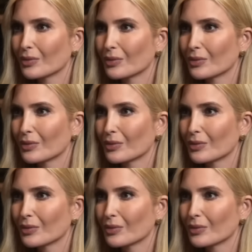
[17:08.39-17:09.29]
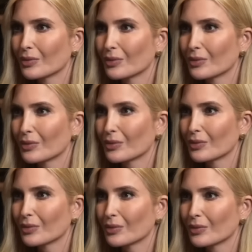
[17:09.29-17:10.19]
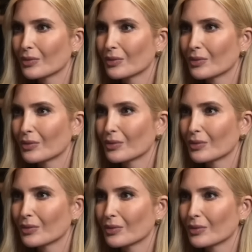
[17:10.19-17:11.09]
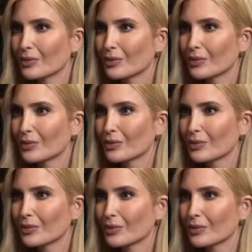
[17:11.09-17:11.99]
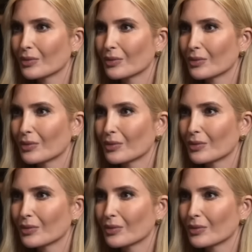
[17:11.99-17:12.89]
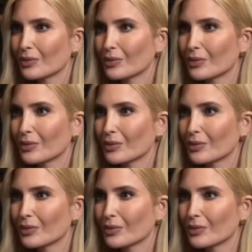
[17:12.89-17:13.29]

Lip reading: The person shown says nothing.